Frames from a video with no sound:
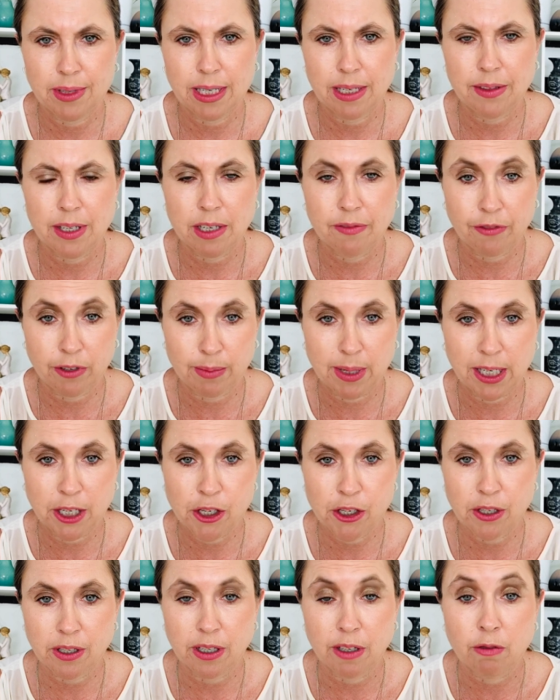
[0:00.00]
and the
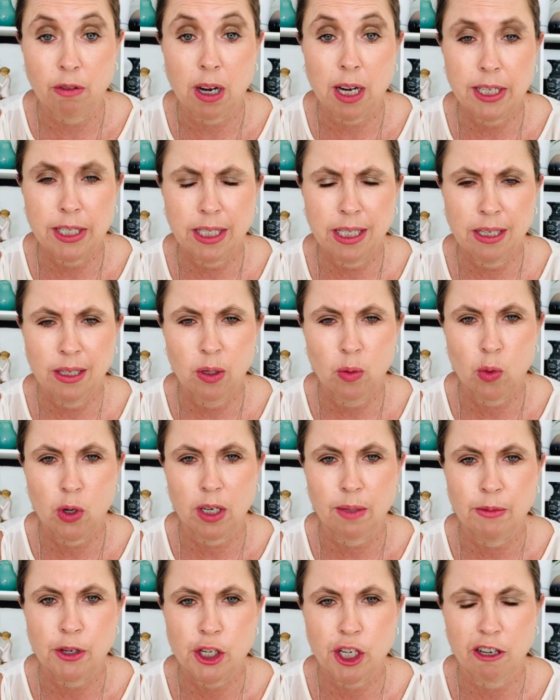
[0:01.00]
information in writing, what
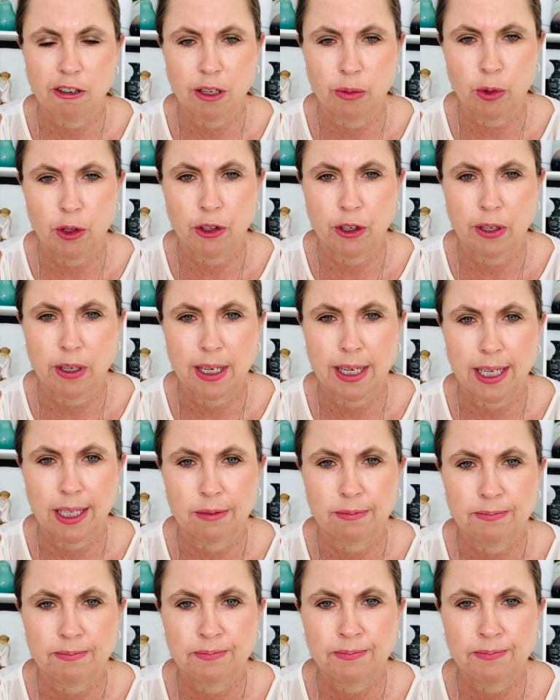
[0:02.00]
I'm sharing with you now.